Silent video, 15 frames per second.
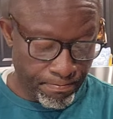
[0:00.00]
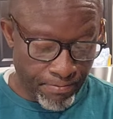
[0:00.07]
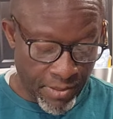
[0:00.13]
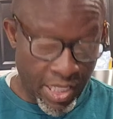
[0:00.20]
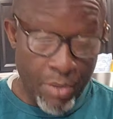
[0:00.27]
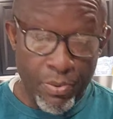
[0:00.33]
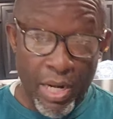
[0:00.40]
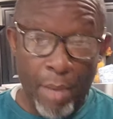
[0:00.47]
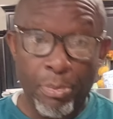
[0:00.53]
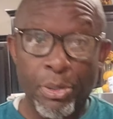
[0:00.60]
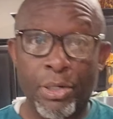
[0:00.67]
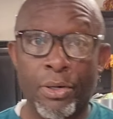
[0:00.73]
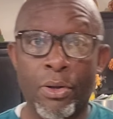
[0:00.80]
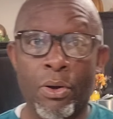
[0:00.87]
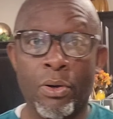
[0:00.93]
then when I put
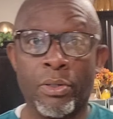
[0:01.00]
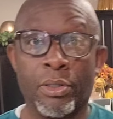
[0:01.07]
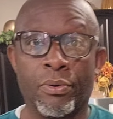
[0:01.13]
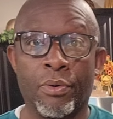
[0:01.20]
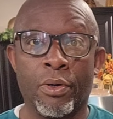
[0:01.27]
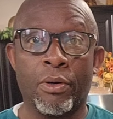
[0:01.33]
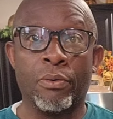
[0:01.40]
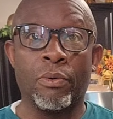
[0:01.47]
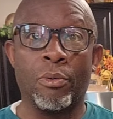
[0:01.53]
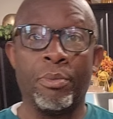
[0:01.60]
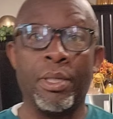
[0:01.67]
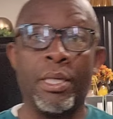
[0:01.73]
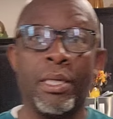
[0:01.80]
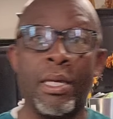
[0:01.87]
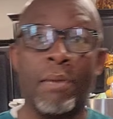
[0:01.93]
it on, the grill will
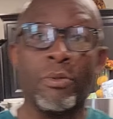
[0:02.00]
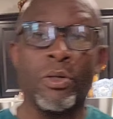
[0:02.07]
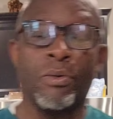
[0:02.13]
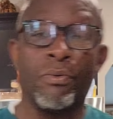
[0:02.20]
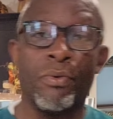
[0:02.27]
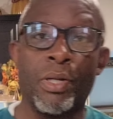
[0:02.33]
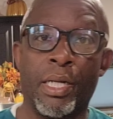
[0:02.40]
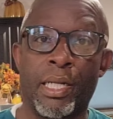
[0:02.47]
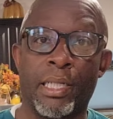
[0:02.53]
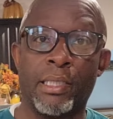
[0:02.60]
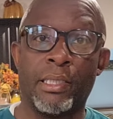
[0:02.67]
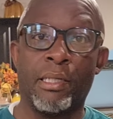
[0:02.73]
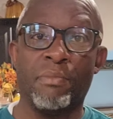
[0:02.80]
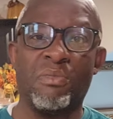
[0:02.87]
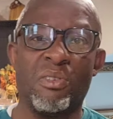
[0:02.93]
be, I'm gonna run it at a
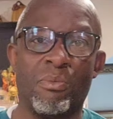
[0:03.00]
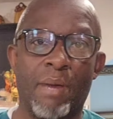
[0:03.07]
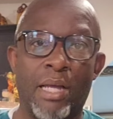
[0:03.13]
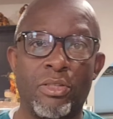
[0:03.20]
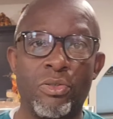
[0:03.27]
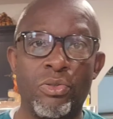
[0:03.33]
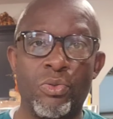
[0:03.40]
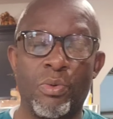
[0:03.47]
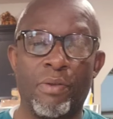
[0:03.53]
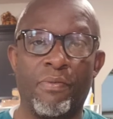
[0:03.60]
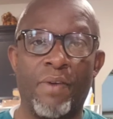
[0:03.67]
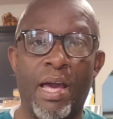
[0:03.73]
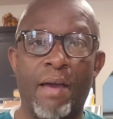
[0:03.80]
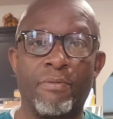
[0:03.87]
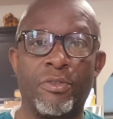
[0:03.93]
temperature about
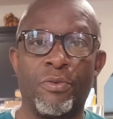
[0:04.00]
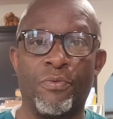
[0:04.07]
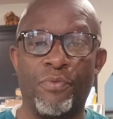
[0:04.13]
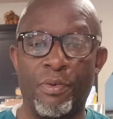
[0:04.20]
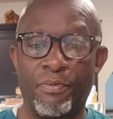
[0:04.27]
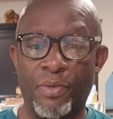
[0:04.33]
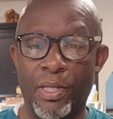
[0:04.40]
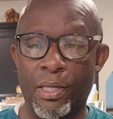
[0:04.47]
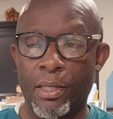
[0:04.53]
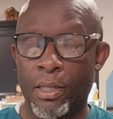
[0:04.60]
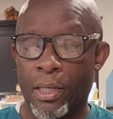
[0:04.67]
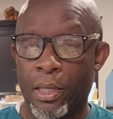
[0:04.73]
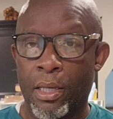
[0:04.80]
225, 250